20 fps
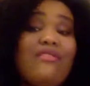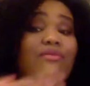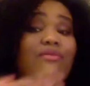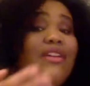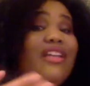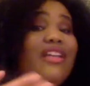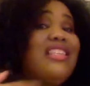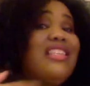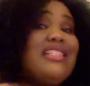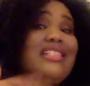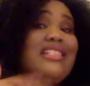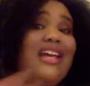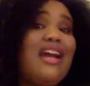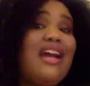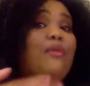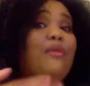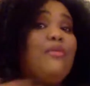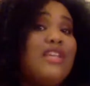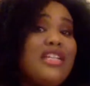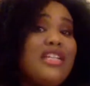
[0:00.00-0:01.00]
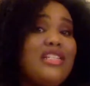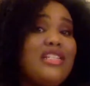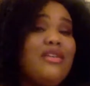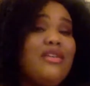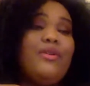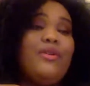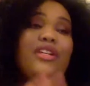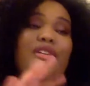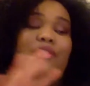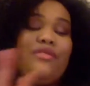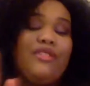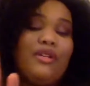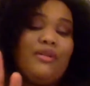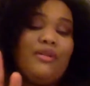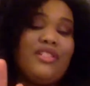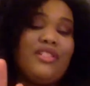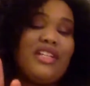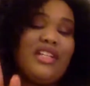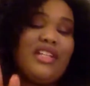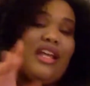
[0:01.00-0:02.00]
We haven't read these comics, so we
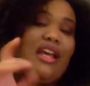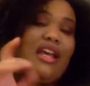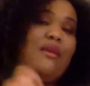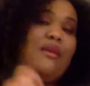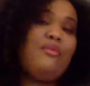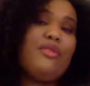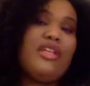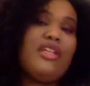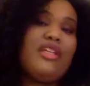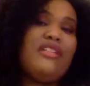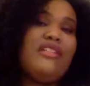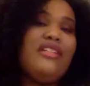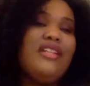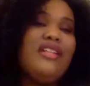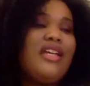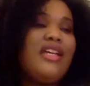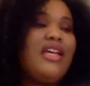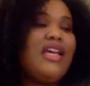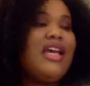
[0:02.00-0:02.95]
don't know what's going to happen.